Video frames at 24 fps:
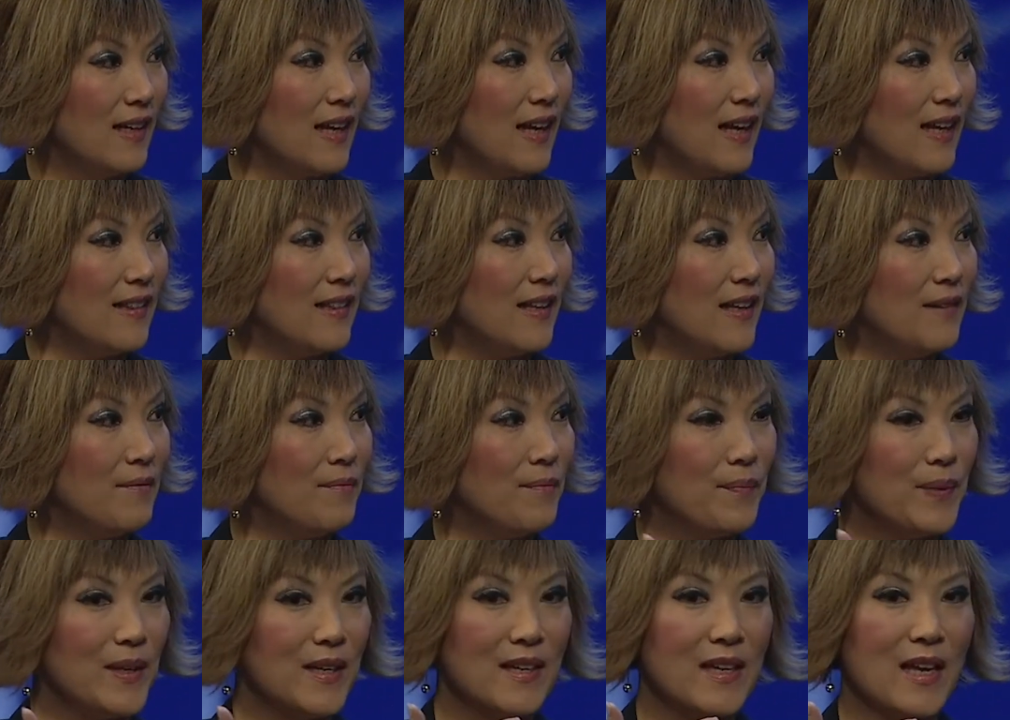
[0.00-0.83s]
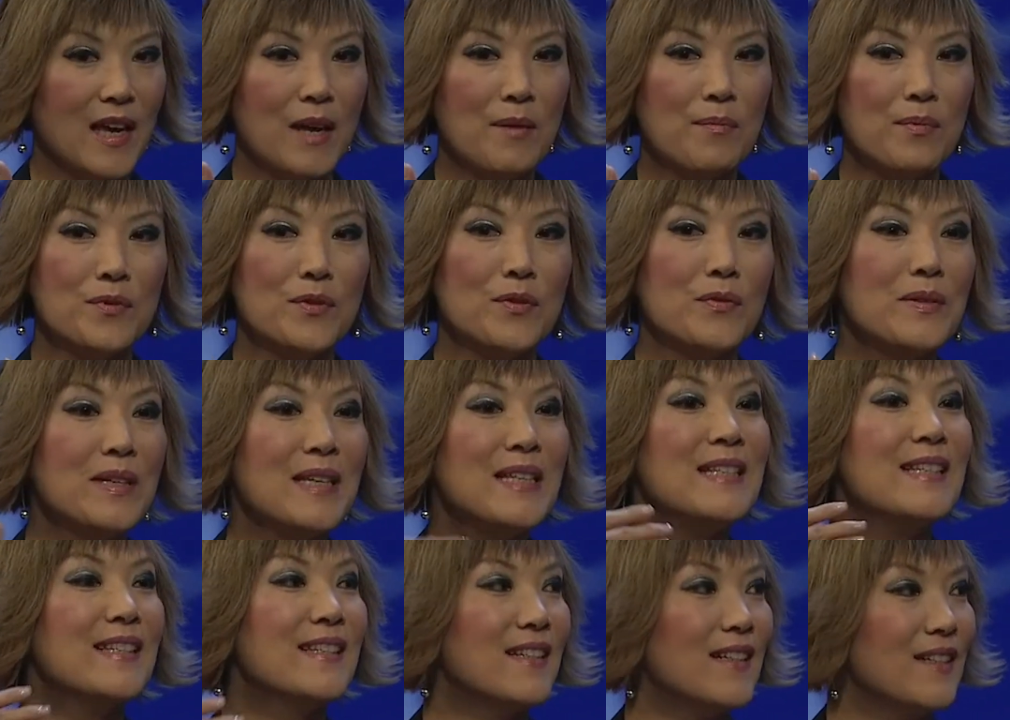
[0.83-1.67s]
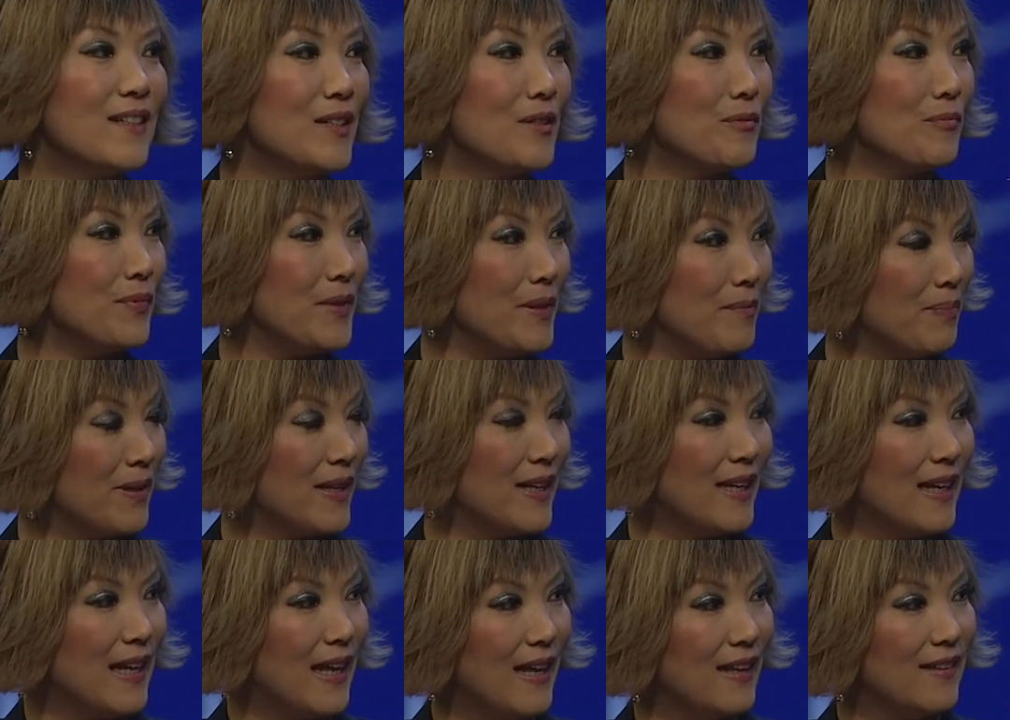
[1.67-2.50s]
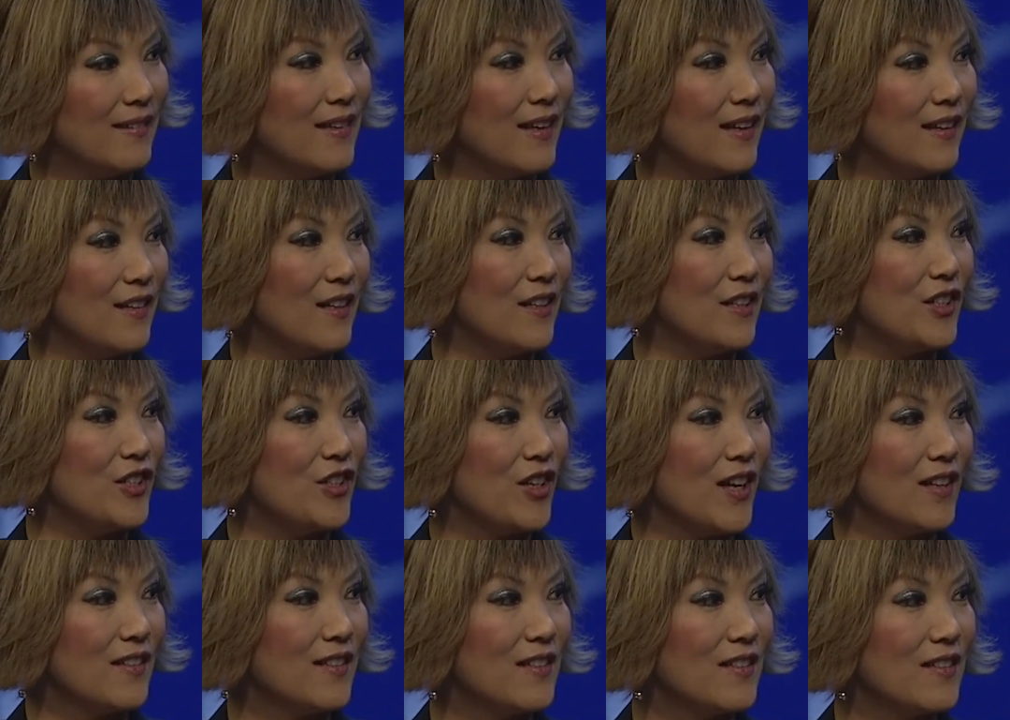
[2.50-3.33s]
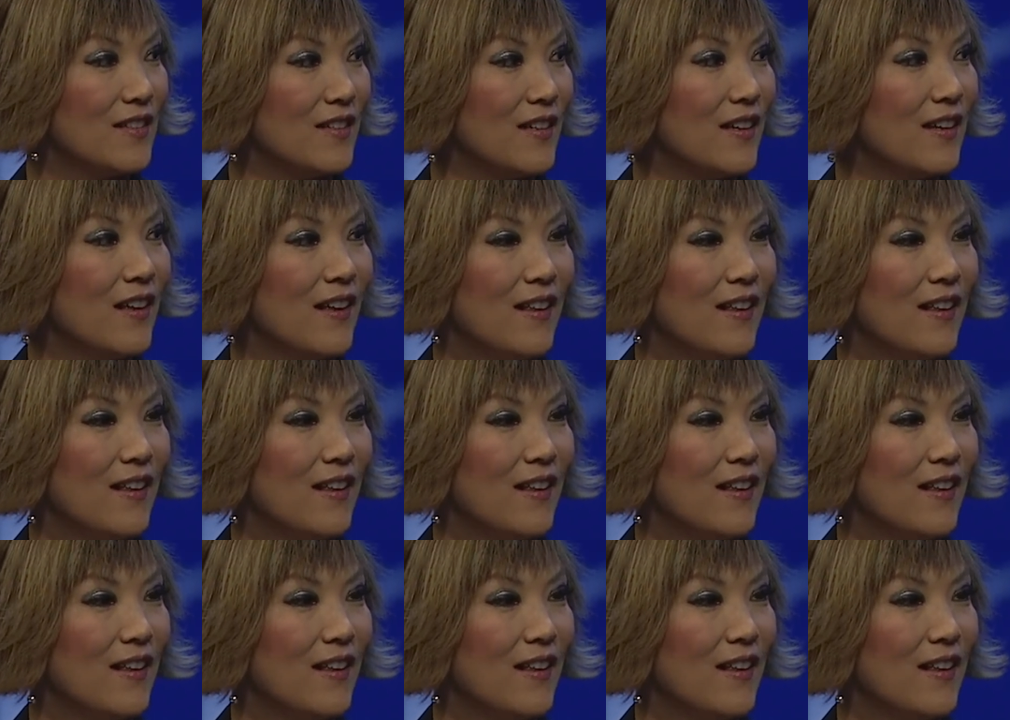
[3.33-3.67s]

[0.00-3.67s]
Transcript: and then being able to instant replan and adjust,